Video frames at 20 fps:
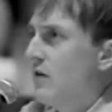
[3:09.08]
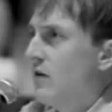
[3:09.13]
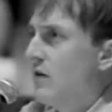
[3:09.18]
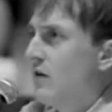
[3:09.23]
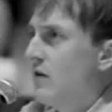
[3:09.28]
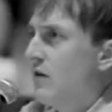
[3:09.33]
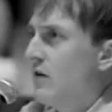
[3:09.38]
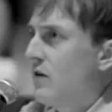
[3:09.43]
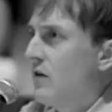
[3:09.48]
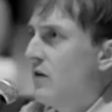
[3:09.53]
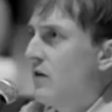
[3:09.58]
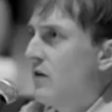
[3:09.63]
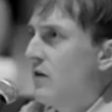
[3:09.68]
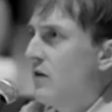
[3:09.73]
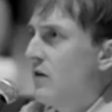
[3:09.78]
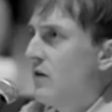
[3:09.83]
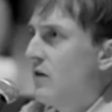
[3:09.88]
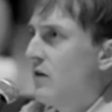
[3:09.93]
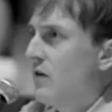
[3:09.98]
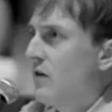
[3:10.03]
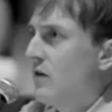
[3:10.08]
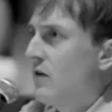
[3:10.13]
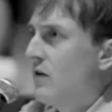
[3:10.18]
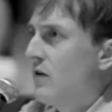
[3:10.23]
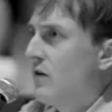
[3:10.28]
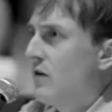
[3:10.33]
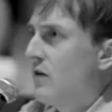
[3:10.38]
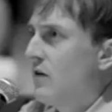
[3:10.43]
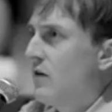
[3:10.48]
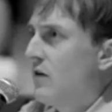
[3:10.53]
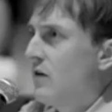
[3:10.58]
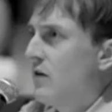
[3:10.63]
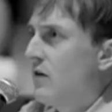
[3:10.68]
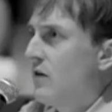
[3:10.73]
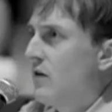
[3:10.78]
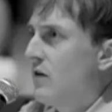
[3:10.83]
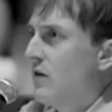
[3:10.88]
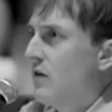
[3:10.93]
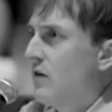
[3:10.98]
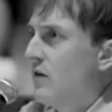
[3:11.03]

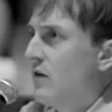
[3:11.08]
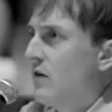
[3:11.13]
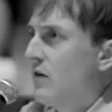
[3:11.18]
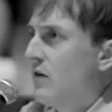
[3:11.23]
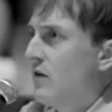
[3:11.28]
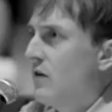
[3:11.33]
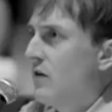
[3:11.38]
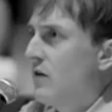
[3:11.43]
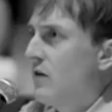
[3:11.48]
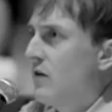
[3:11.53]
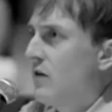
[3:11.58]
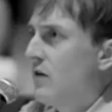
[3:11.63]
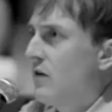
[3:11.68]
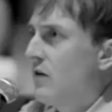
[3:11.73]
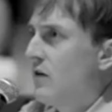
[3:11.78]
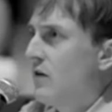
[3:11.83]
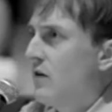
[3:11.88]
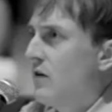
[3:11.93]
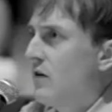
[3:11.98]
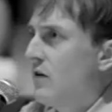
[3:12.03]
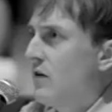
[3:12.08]
(not speaking)